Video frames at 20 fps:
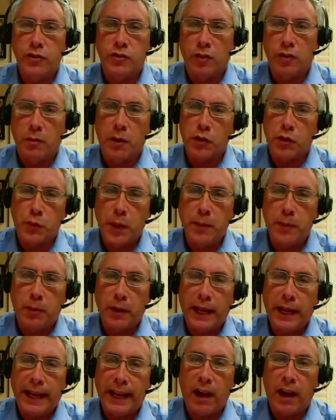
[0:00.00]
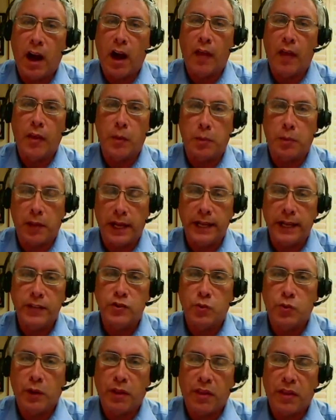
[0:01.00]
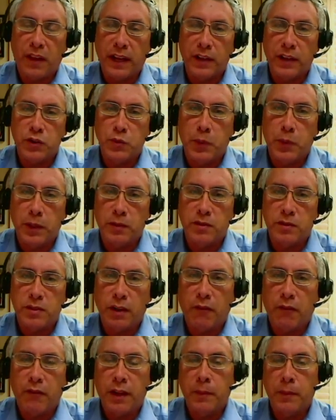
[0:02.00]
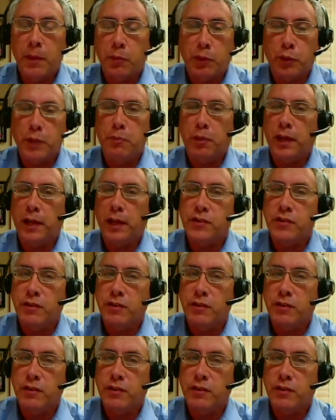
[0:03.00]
so much people getting on the planes with things, but stuff that had been pre-placed.